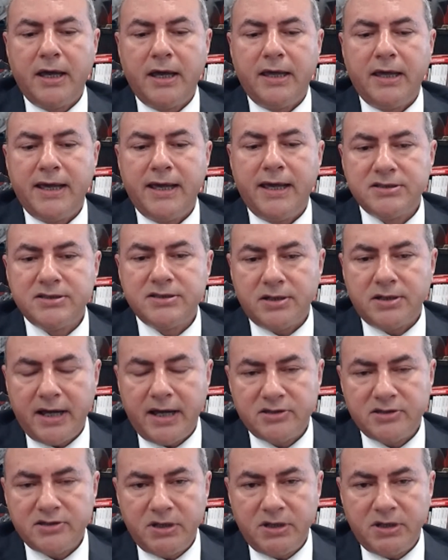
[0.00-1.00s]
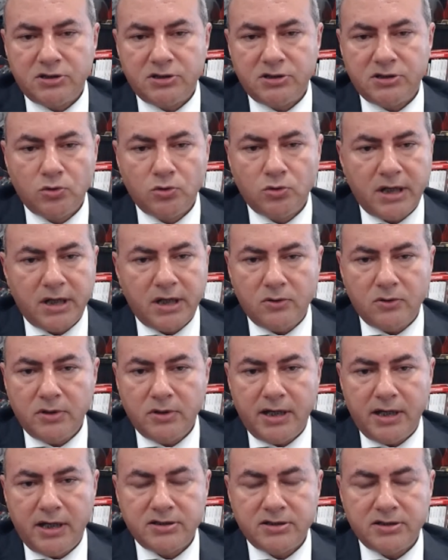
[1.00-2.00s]
Yes, there has been
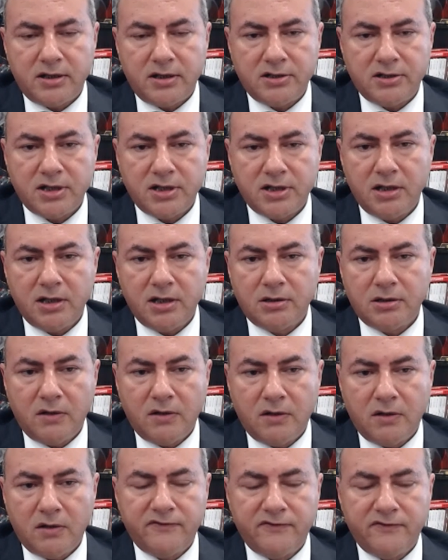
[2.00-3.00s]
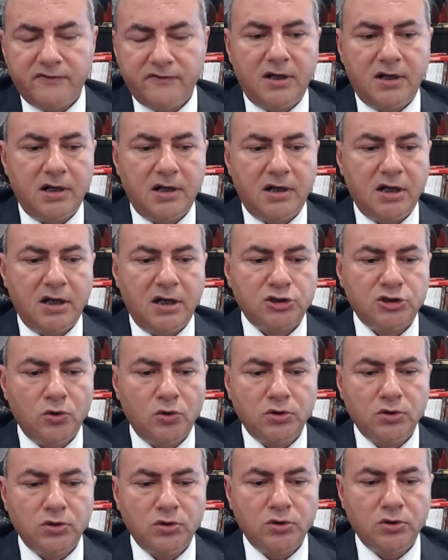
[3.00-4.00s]
slowdown as a result of a
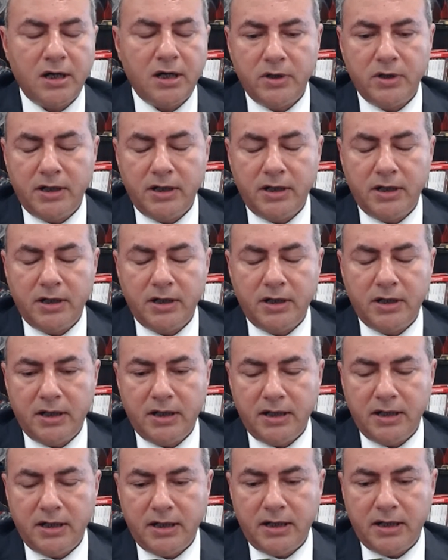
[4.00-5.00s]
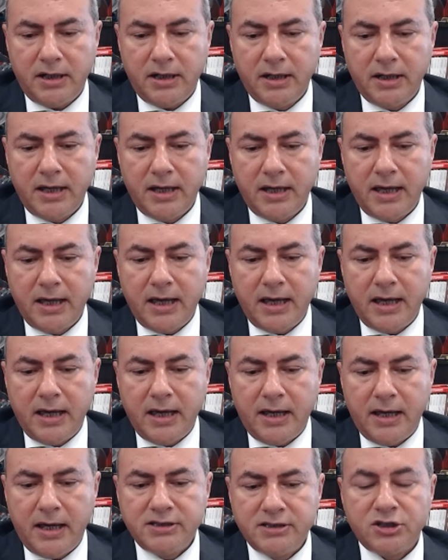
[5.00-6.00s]
slowdown
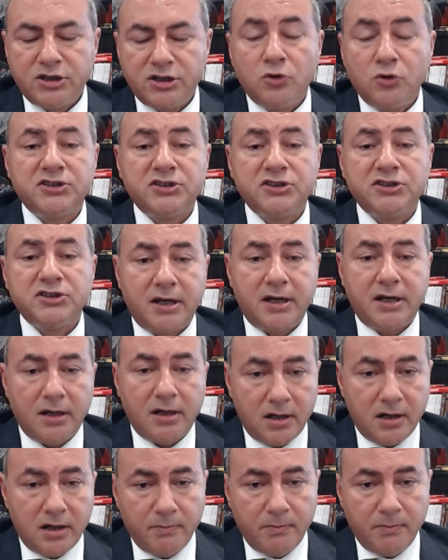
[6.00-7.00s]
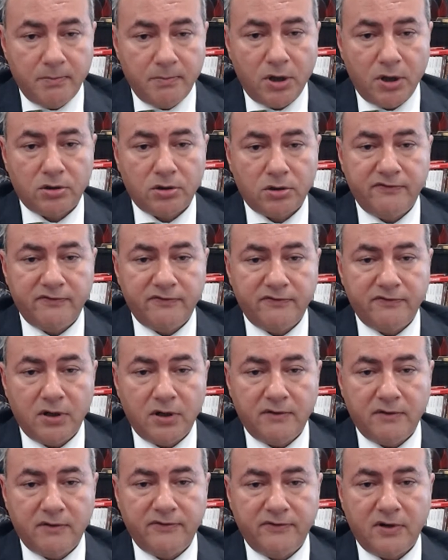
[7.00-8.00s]
in the logistical part
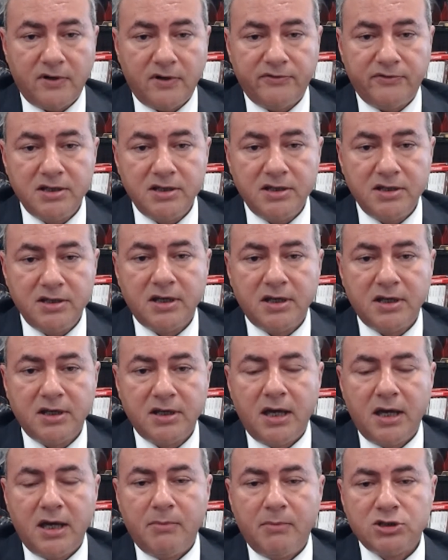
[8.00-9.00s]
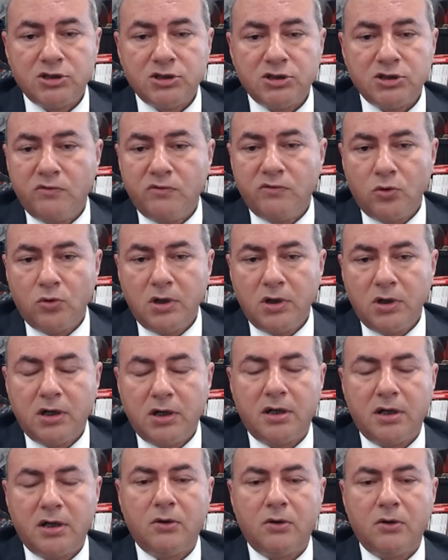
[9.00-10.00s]
of things, but overall
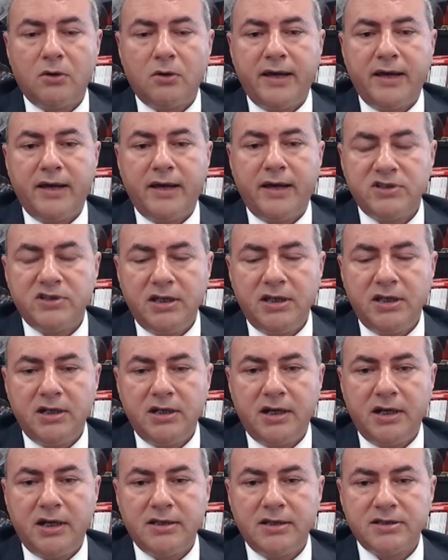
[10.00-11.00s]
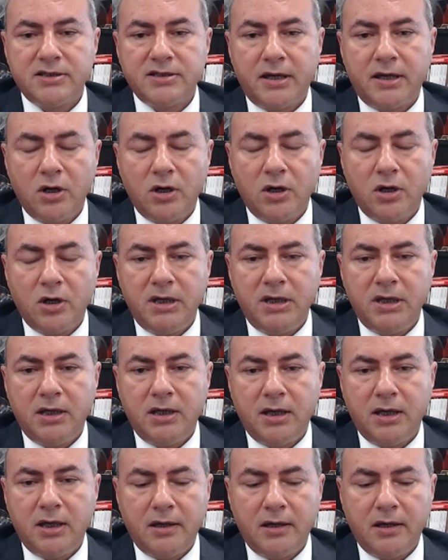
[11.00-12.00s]
we have seen the economy